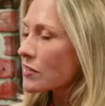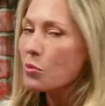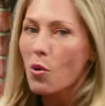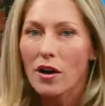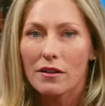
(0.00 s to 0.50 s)
us
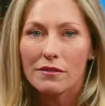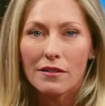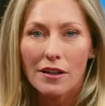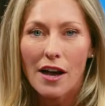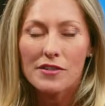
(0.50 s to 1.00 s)
what
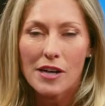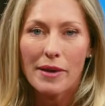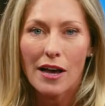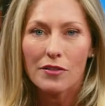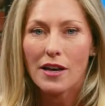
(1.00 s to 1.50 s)
lifetime
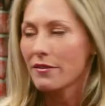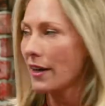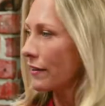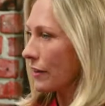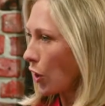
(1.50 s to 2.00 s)
health
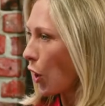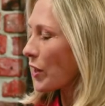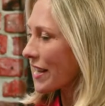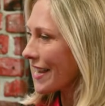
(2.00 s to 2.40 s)
cover loading